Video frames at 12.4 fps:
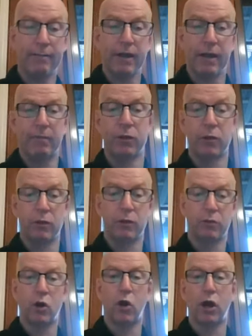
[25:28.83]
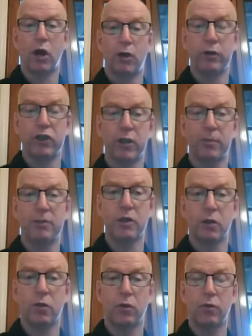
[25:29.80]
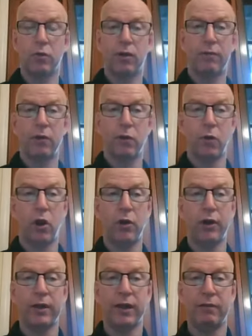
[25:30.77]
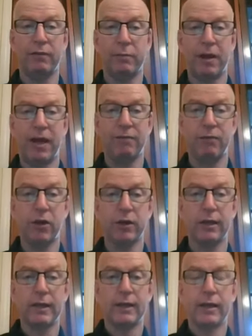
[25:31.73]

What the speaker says: Not ownership. So if you own it, you have to pay for it.